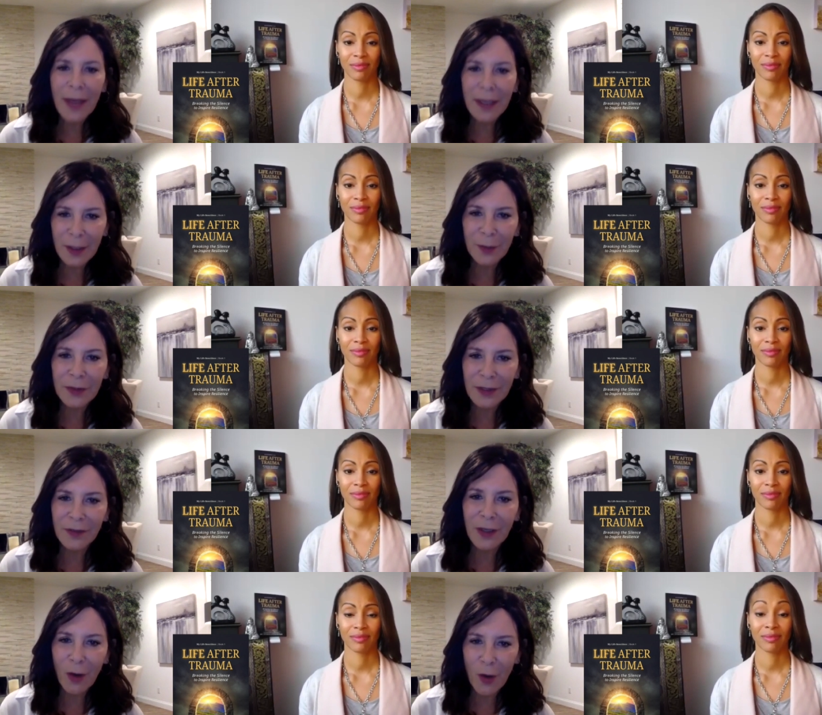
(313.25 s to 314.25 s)
Speaker 1: up and leaving a
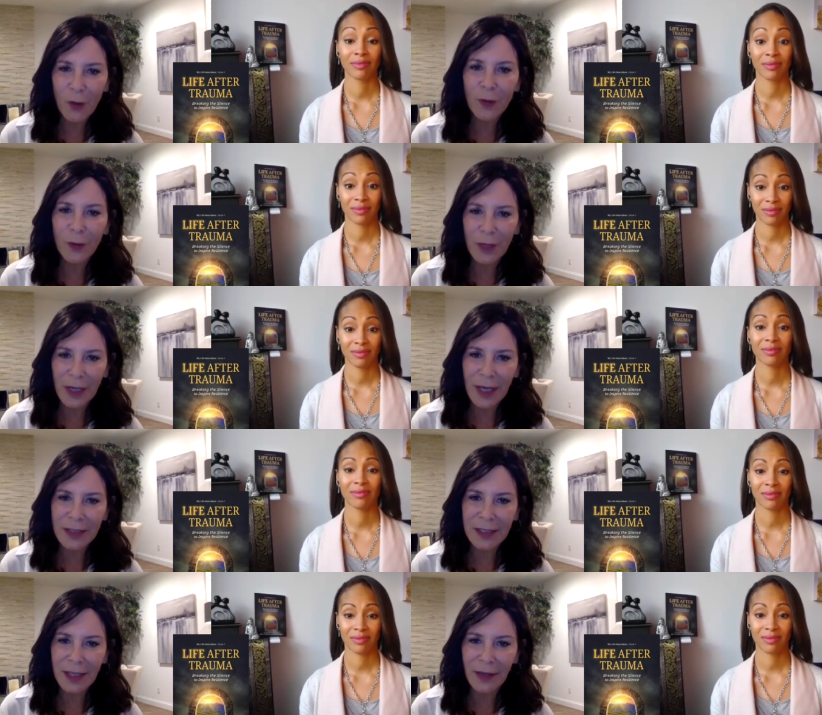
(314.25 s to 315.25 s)
home that we had had
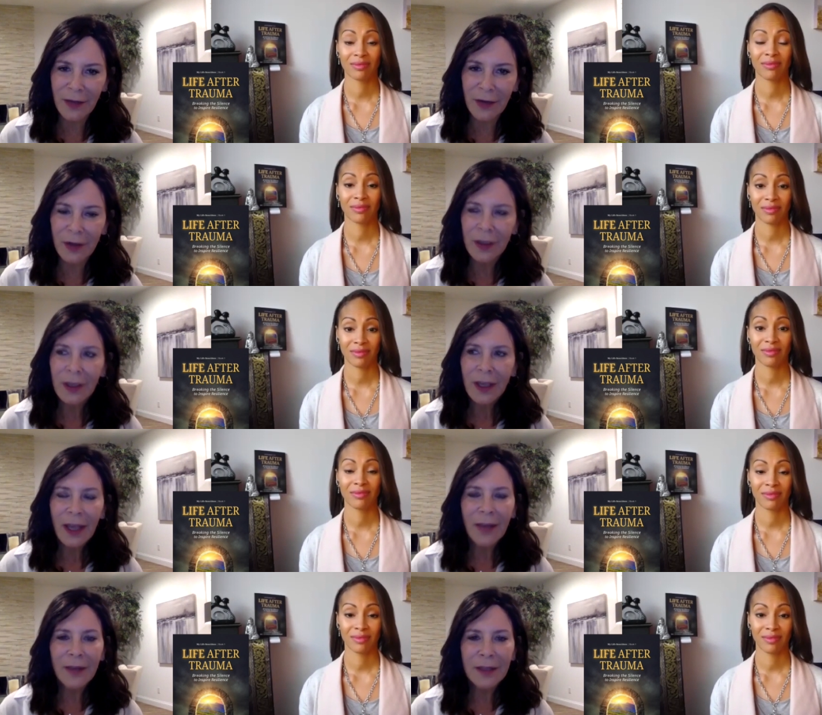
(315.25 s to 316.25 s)
together, and
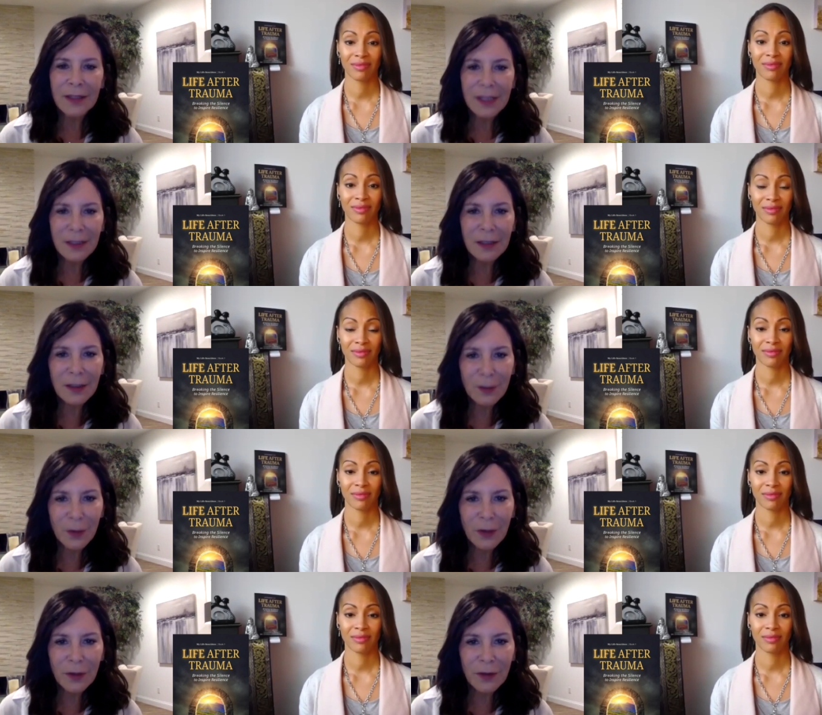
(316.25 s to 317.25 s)
then dealing with
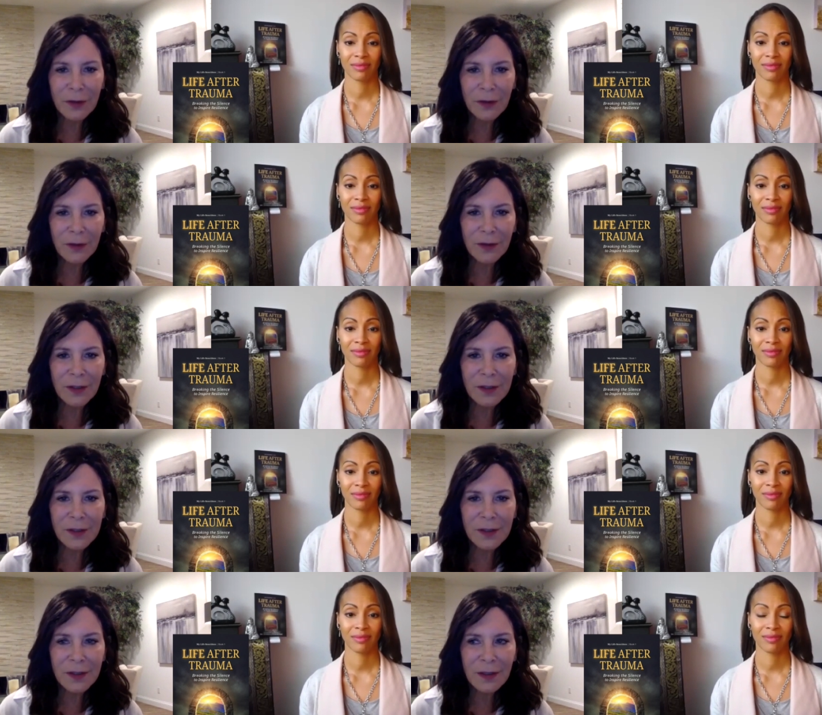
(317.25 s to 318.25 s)
this
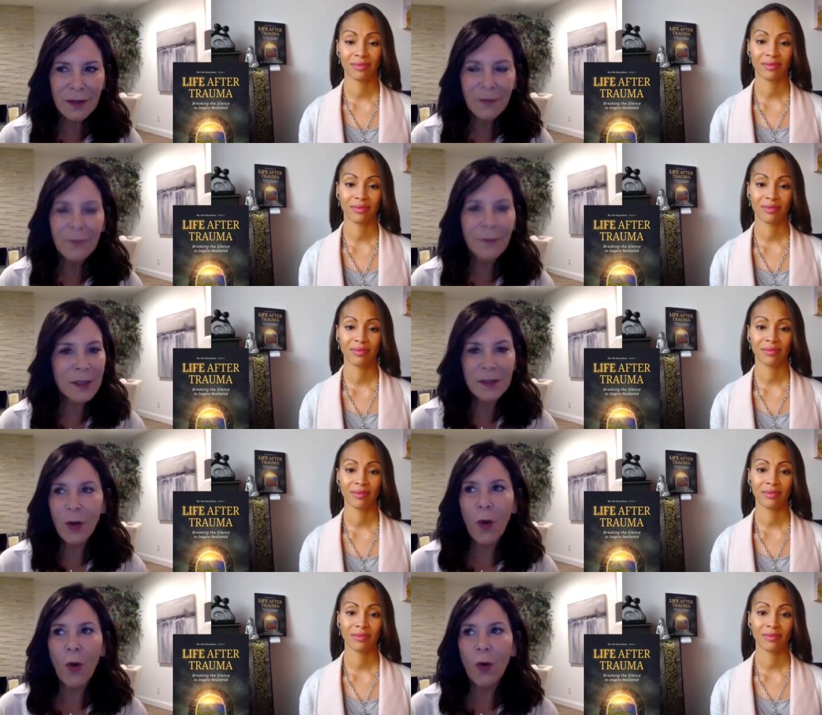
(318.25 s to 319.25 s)

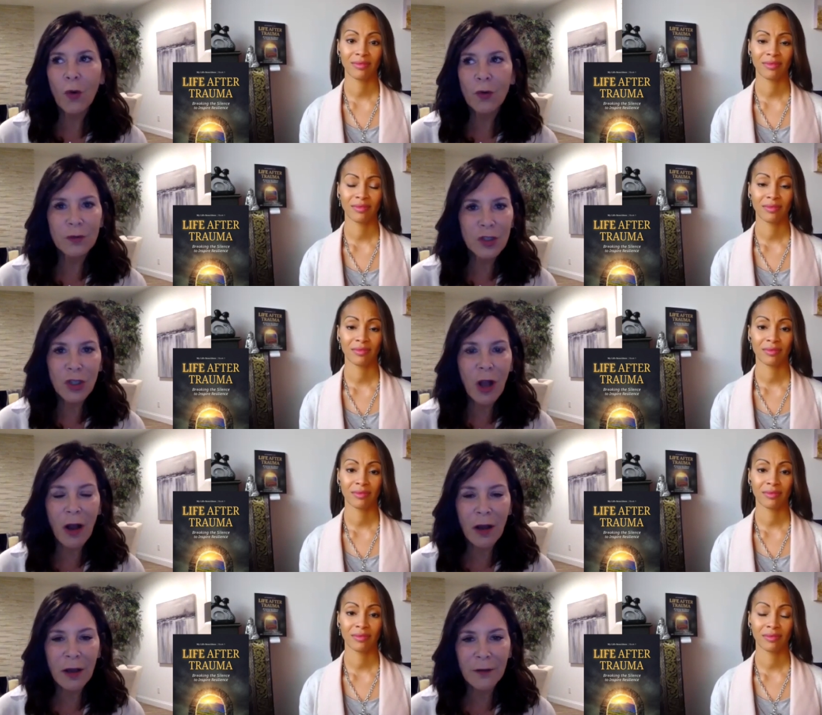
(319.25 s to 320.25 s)
whole shock
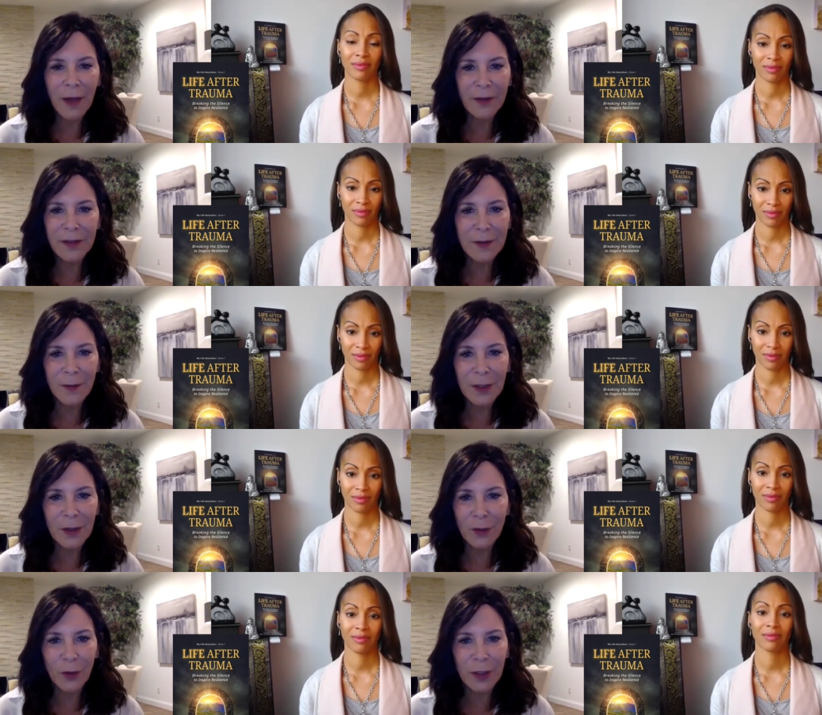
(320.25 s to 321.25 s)
of having something
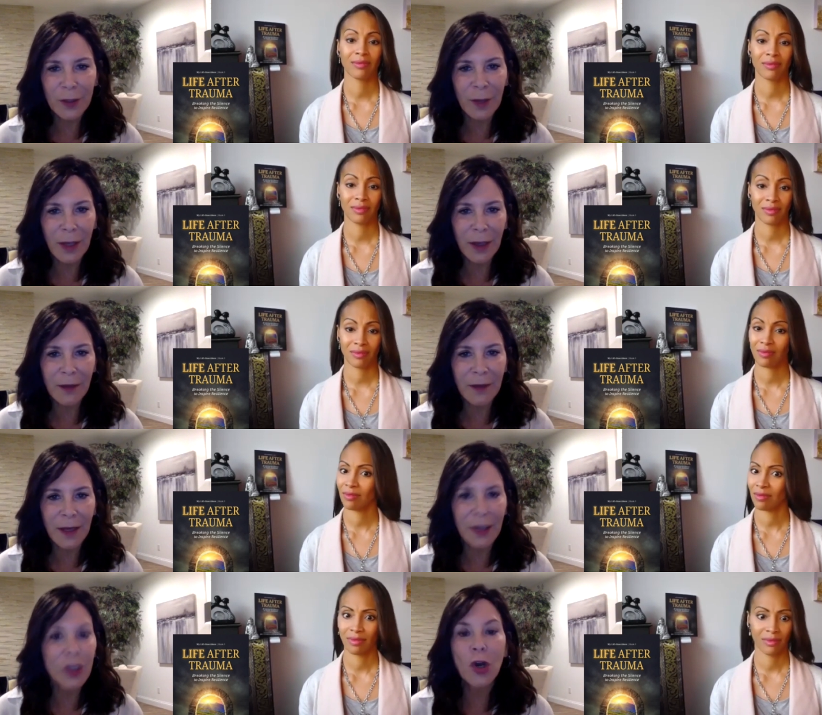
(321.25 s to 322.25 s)
growing in my head that I had
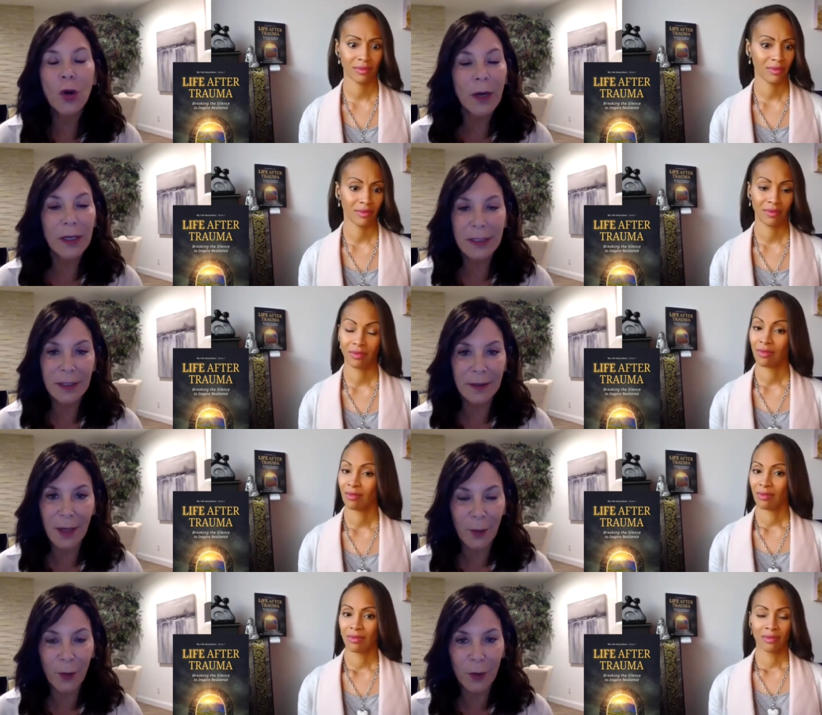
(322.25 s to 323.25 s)
no idea at that
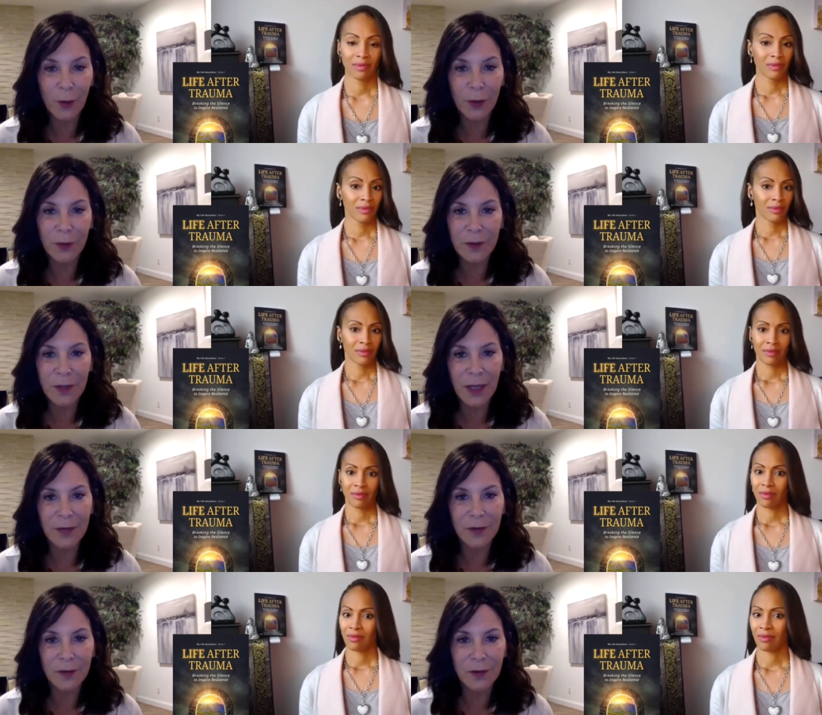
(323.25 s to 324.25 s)
point whether it was cancerous
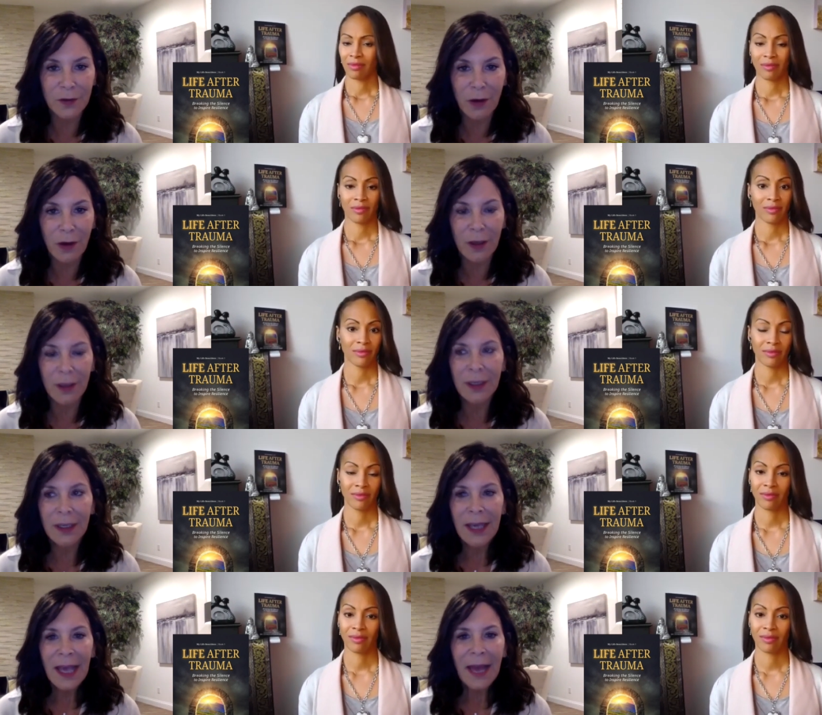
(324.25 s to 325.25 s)
or not.
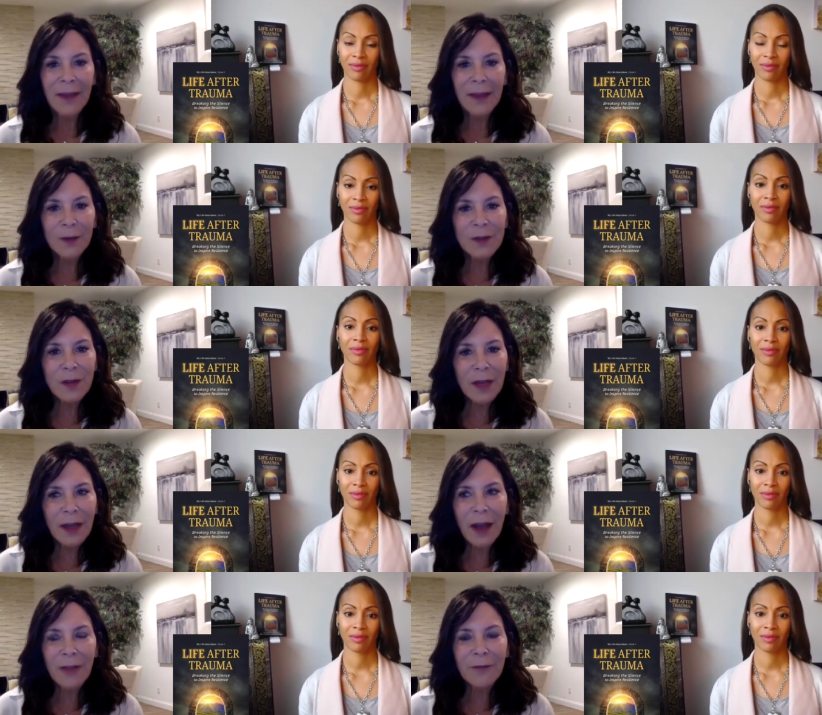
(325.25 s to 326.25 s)
And then it was like, I
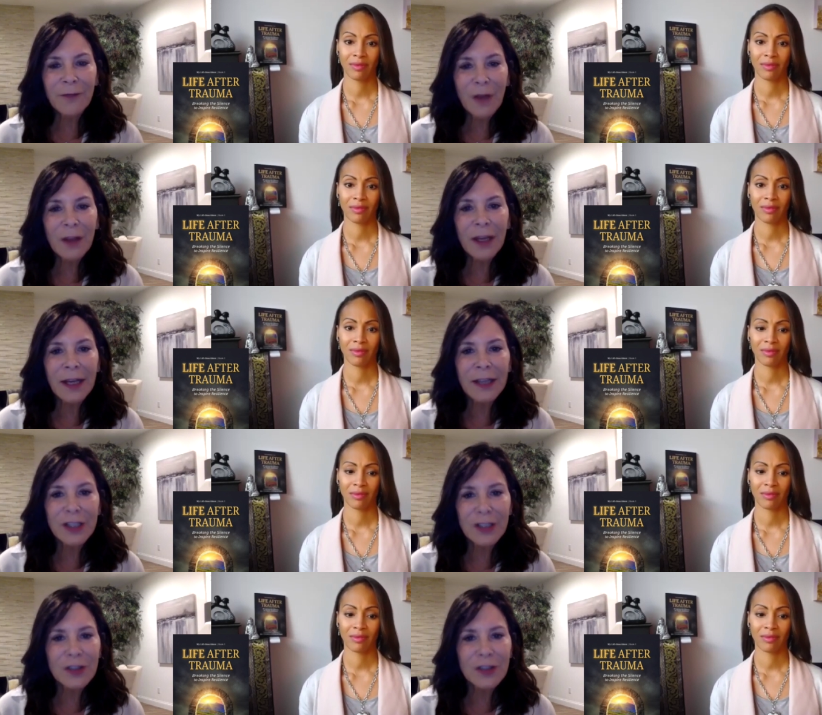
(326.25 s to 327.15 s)
felt like I just,